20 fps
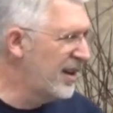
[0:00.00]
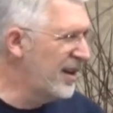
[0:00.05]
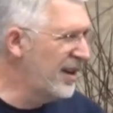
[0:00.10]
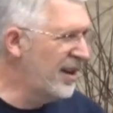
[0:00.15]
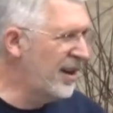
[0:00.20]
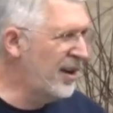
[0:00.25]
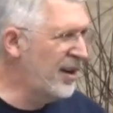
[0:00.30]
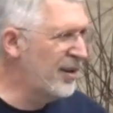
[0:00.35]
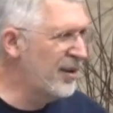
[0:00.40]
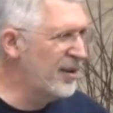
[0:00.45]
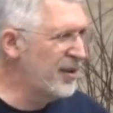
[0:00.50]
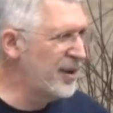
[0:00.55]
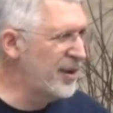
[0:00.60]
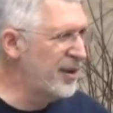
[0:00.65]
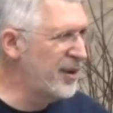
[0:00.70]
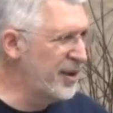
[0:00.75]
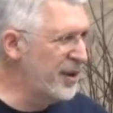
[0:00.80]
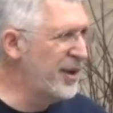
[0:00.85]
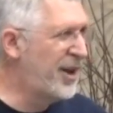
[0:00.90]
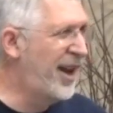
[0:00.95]
You know,
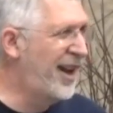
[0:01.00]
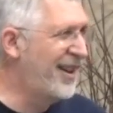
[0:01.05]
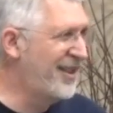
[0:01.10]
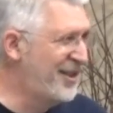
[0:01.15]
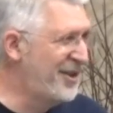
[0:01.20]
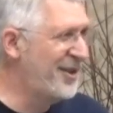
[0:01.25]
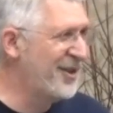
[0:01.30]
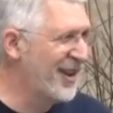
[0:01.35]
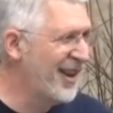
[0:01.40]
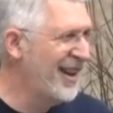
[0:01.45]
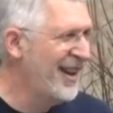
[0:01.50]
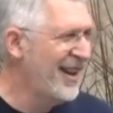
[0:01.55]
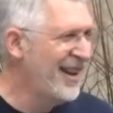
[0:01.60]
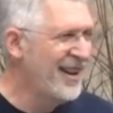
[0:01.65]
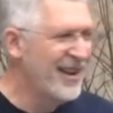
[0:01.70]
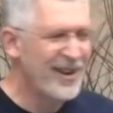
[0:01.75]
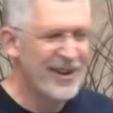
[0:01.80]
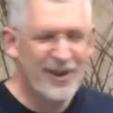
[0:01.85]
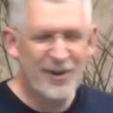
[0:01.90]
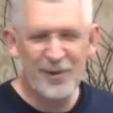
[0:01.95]
you,
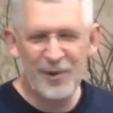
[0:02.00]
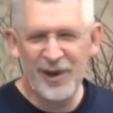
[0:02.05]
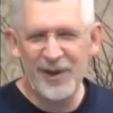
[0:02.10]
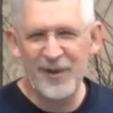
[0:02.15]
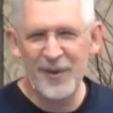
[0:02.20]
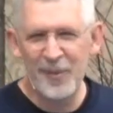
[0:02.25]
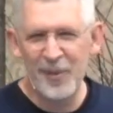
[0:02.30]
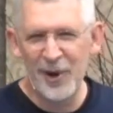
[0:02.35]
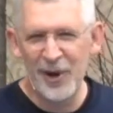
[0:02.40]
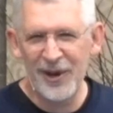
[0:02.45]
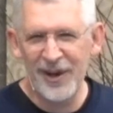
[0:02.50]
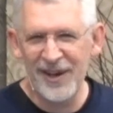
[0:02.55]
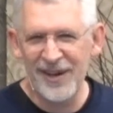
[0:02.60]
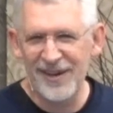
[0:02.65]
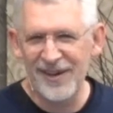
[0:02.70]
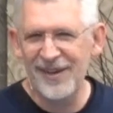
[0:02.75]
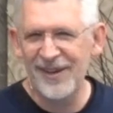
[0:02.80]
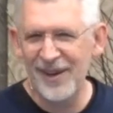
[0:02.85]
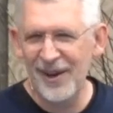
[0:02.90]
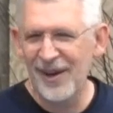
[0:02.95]
read the book,
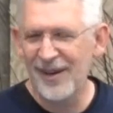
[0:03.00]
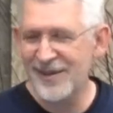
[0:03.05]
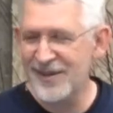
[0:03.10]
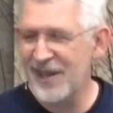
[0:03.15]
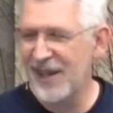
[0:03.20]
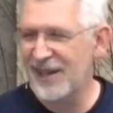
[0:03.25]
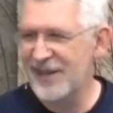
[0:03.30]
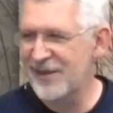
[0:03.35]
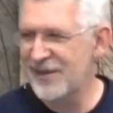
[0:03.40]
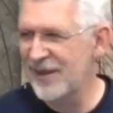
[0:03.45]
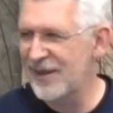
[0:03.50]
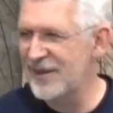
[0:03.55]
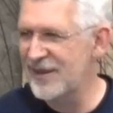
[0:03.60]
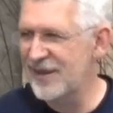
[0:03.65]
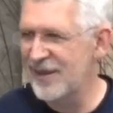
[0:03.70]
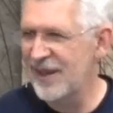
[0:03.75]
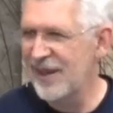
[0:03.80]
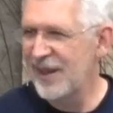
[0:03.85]
and, you know, it's like, to,